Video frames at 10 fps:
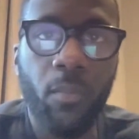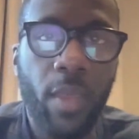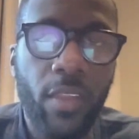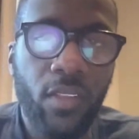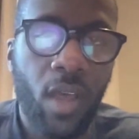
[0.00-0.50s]

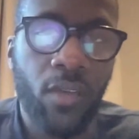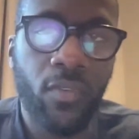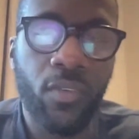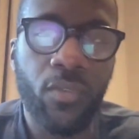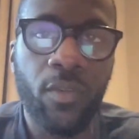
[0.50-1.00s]
based
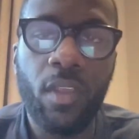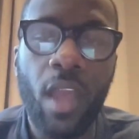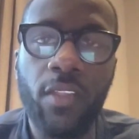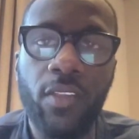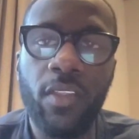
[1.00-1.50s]
off of
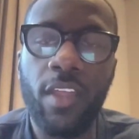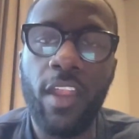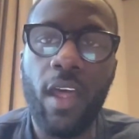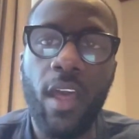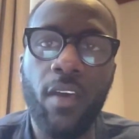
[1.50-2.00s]
content
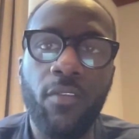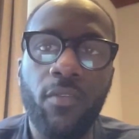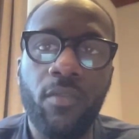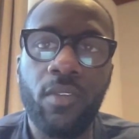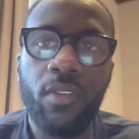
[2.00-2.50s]
that
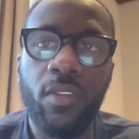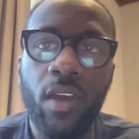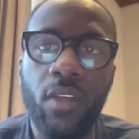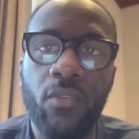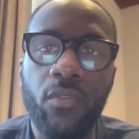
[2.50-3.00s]
I've
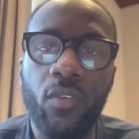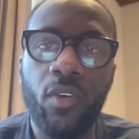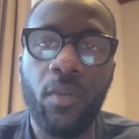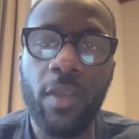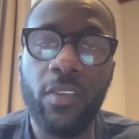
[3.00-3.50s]
done
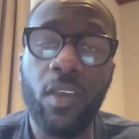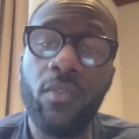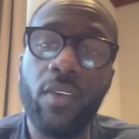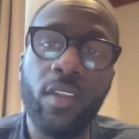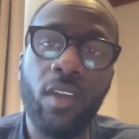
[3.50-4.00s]
for
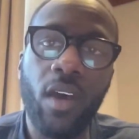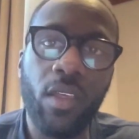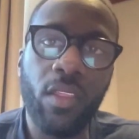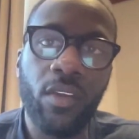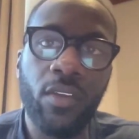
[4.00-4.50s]
myself and
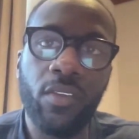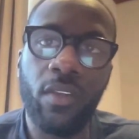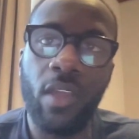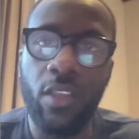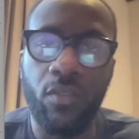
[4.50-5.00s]
others
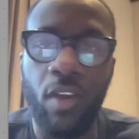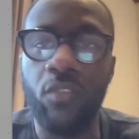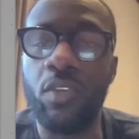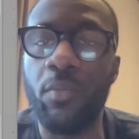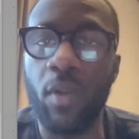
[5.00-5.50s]
as far
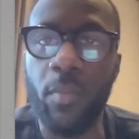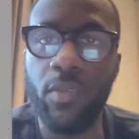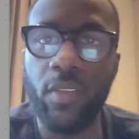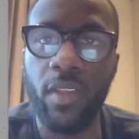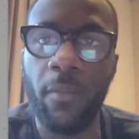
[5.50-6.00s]
as
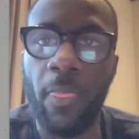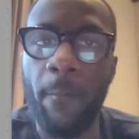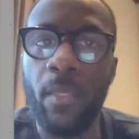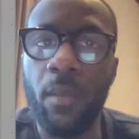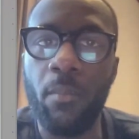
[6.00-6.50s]
repurposing
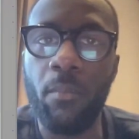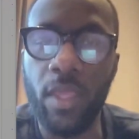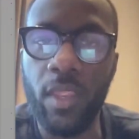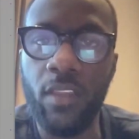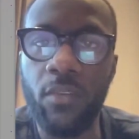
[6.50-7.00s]

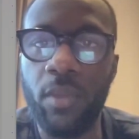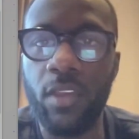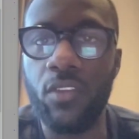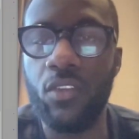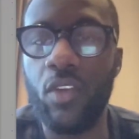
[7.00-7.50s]
meetings,
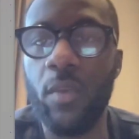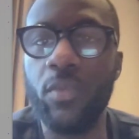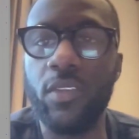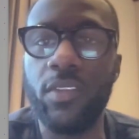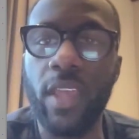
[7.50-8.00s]
because you're
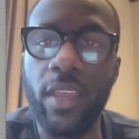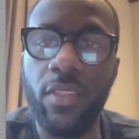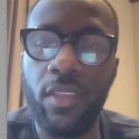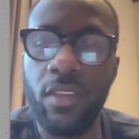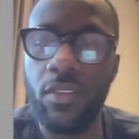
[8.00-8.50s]
able to
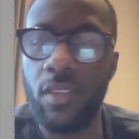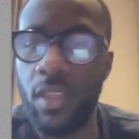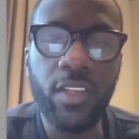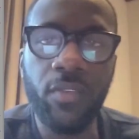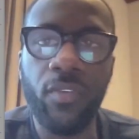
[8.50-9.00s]
take these
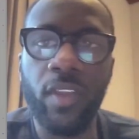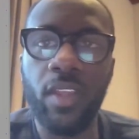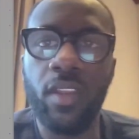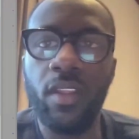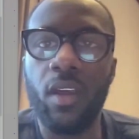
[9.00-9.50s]

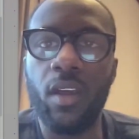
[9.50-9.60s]
different